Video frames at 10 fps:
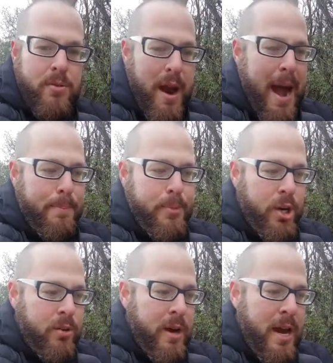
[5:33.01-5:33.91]
wrapped
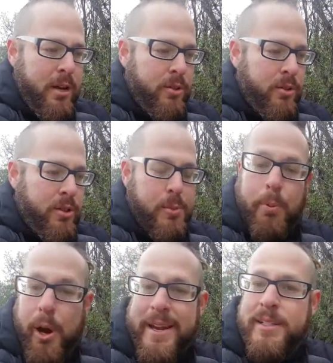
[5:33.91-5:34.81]
around
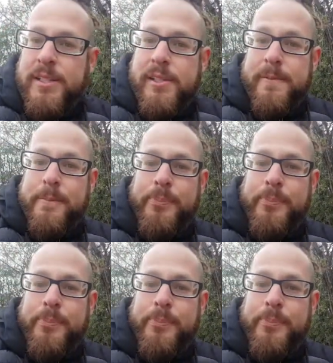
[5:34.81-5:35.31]
sprains